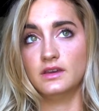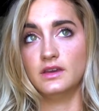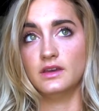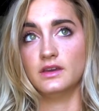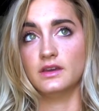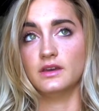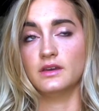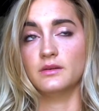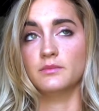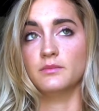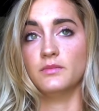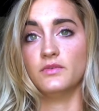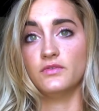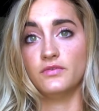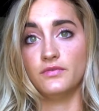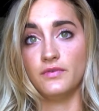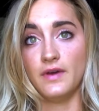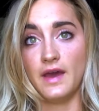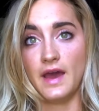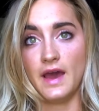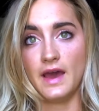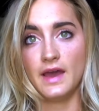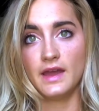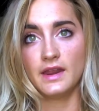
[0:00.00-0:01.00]

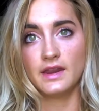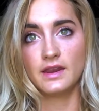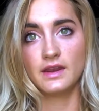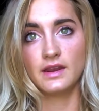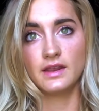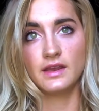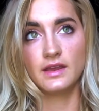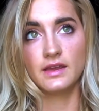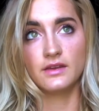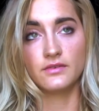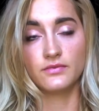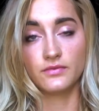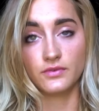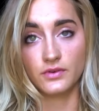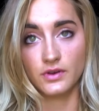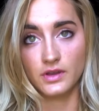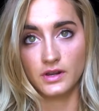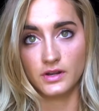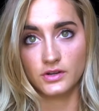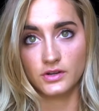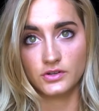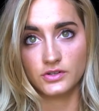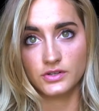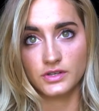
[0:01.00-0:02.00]
fat for
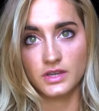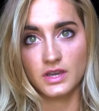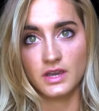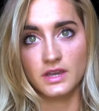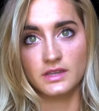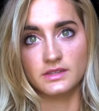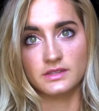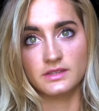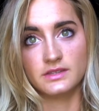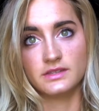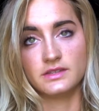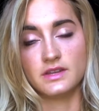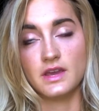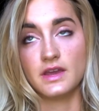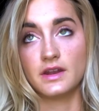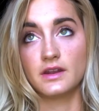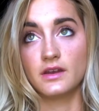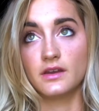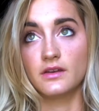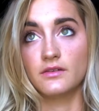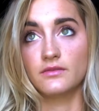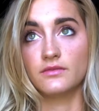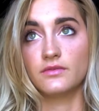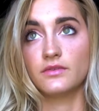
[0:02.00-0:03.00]
energy instead
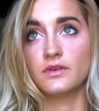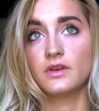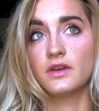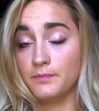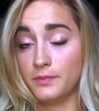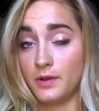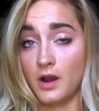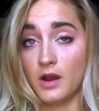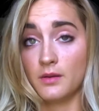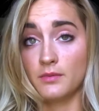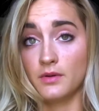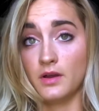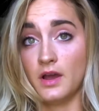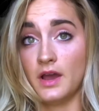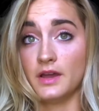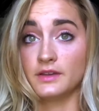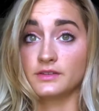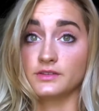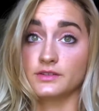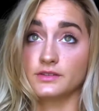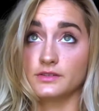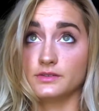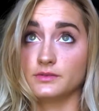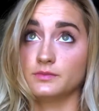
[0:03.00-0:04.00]
of
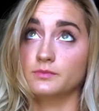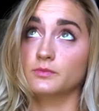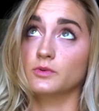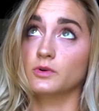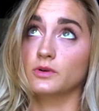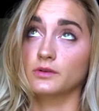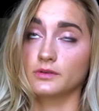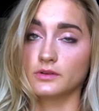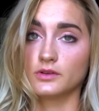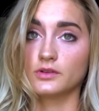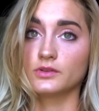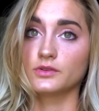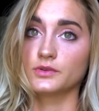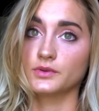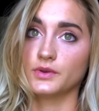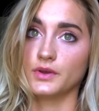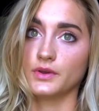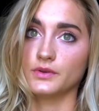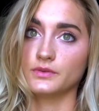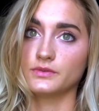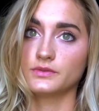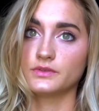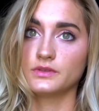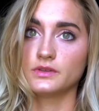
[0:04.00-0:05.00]
carbohydrates,
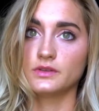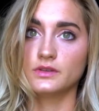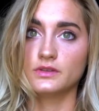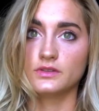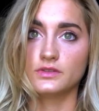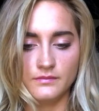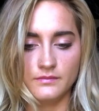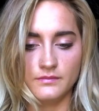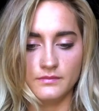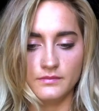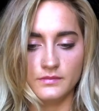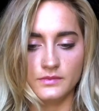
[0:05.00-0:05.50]
glucose.